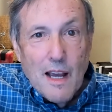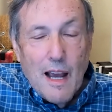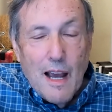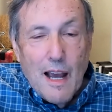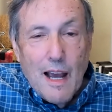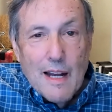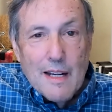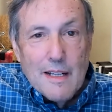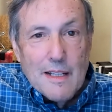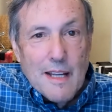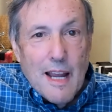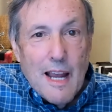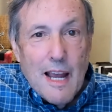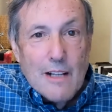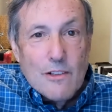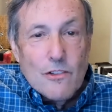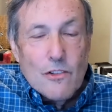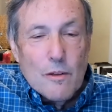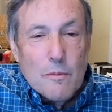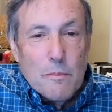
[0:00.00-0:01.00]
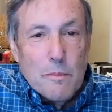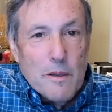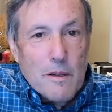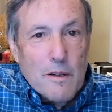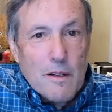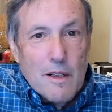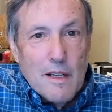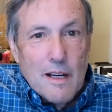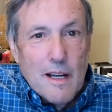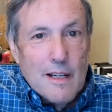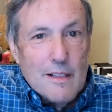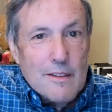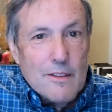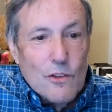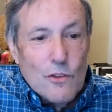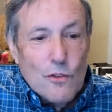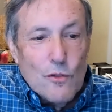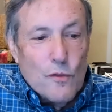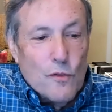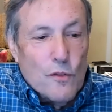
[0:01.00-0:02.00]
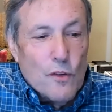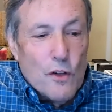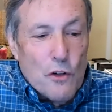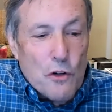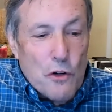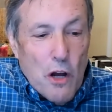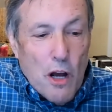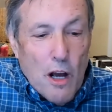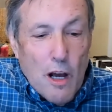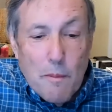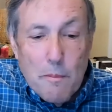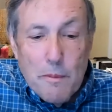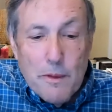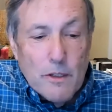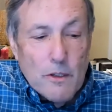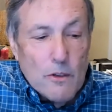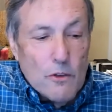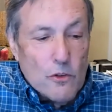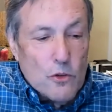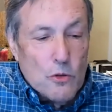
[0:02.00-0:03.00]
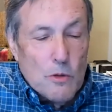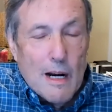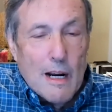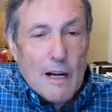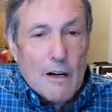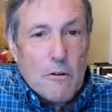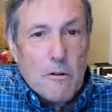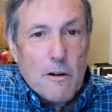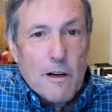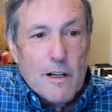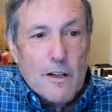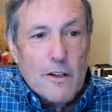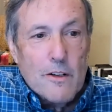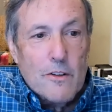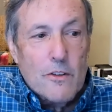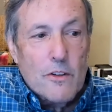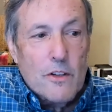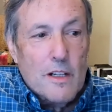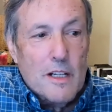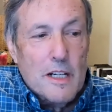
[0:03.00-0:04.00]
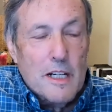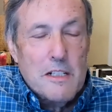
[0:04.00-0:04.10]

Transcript: And Katzenberg had this phenomenal track record.